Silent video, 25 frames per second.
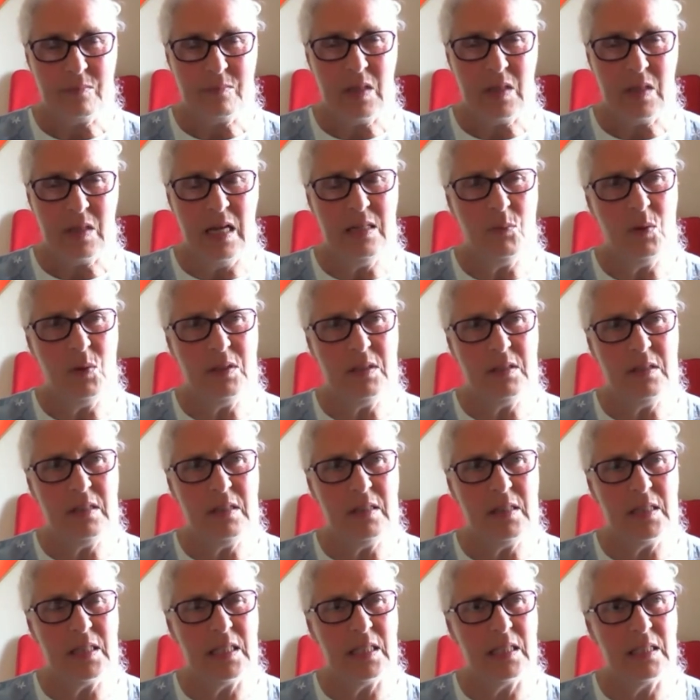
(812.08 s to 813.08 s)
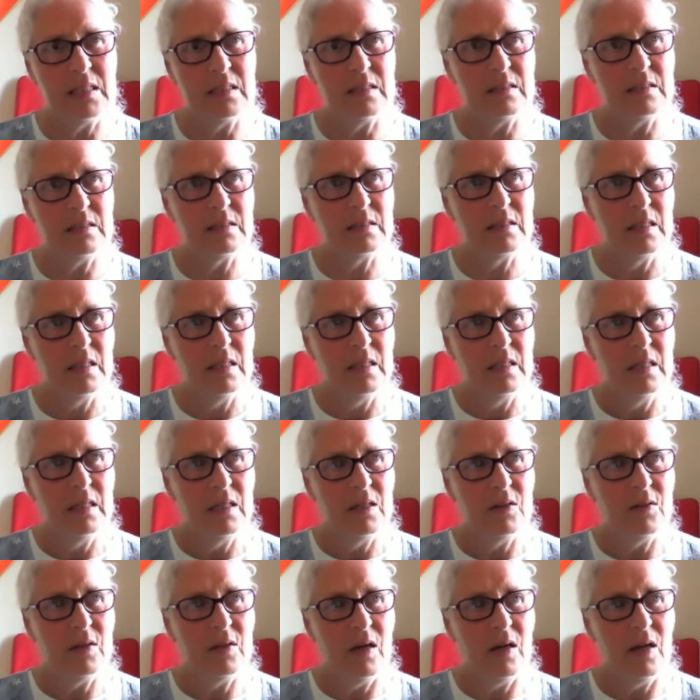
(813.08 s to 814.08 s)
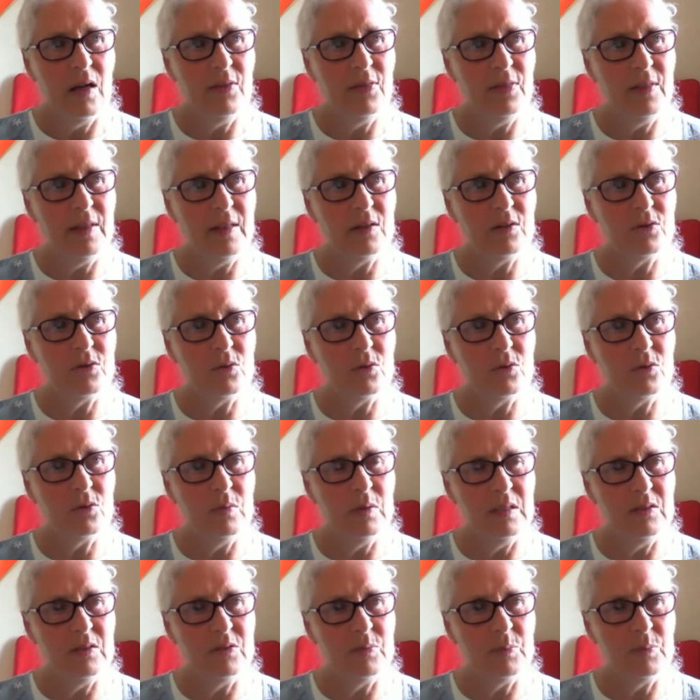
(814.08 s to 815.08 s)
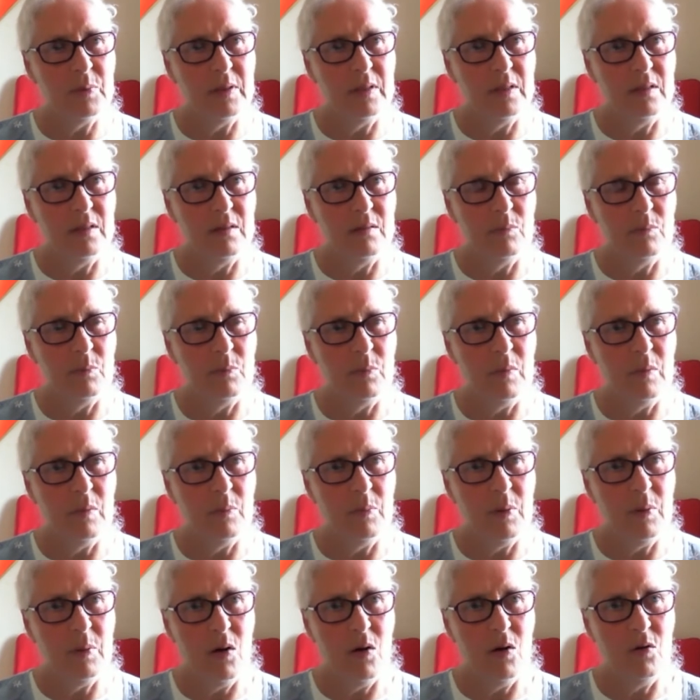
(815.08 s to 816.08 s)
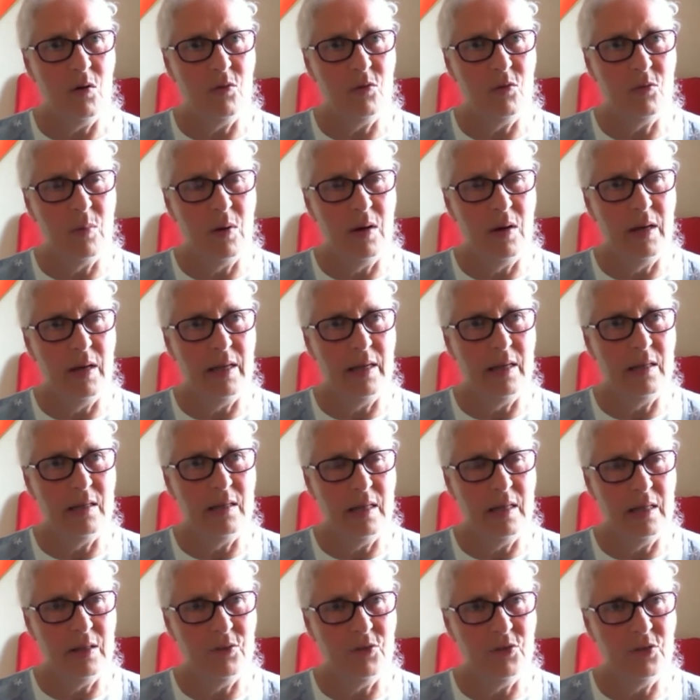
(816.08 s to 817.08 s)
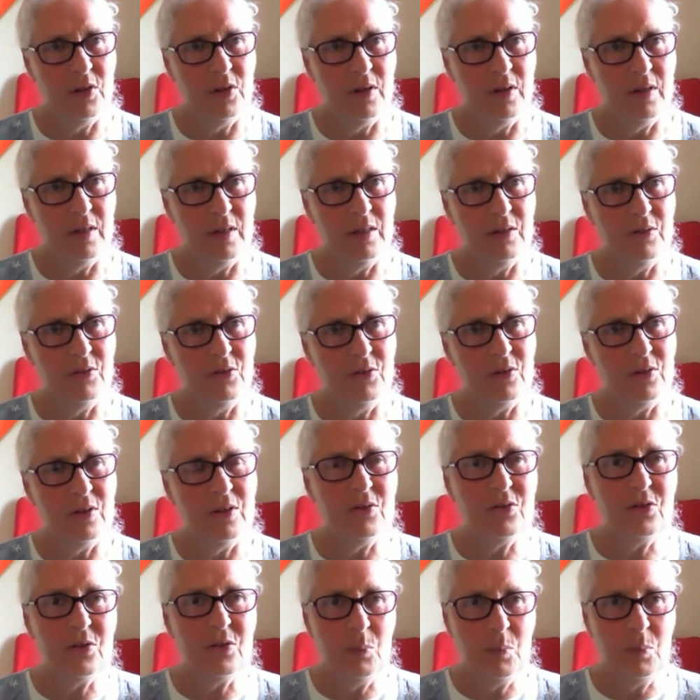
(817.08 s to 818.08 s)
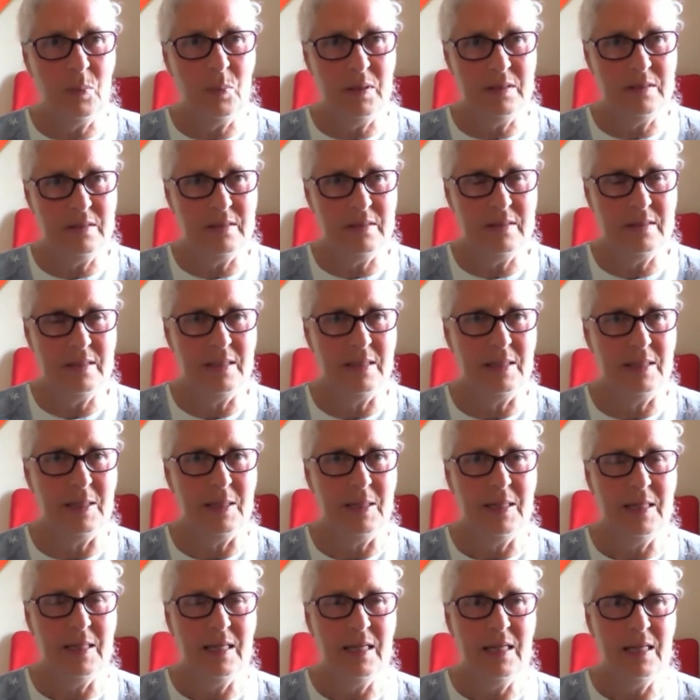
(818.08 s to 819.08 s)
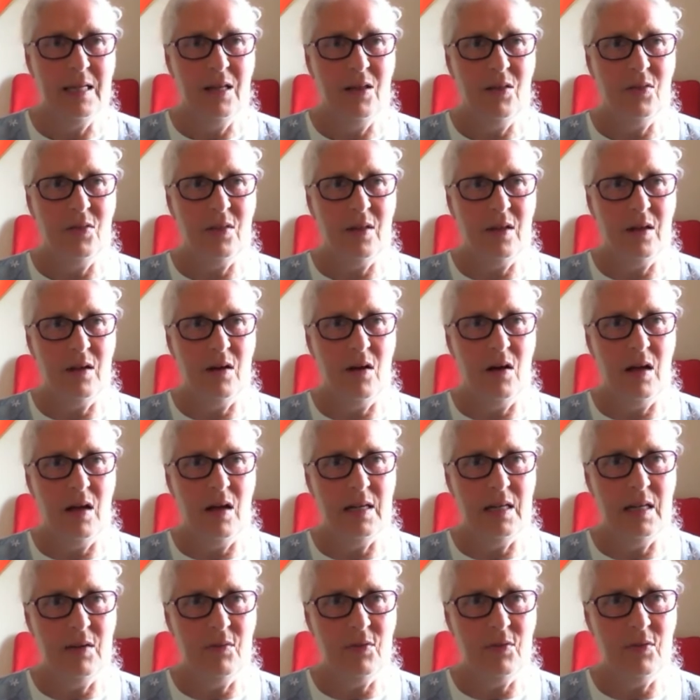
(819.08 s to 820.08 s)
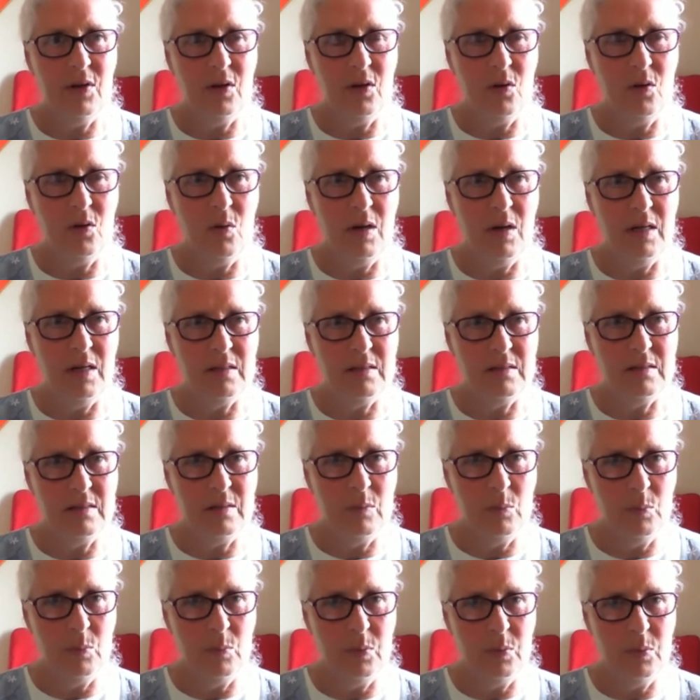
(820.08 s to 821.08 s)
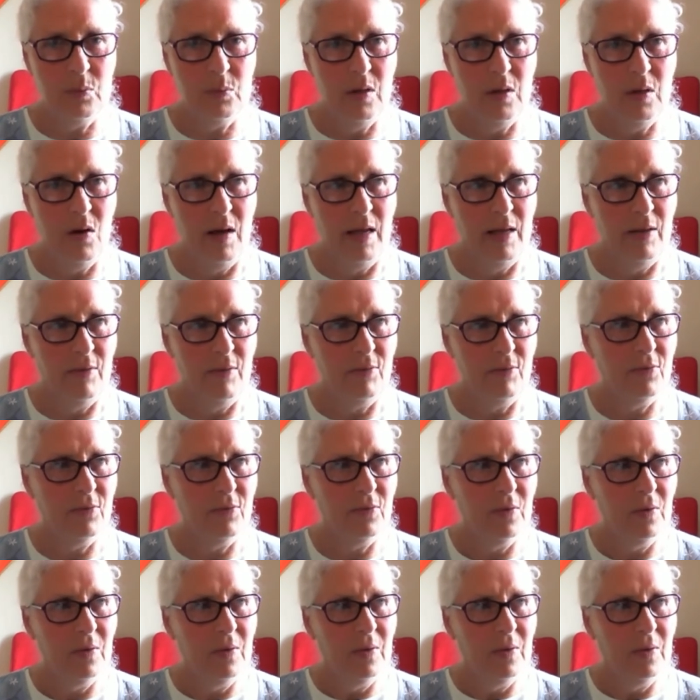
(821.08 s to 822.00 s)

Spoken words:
And one of the things that I think has always been a part of my nature is simplicity, that I live quite a simple life.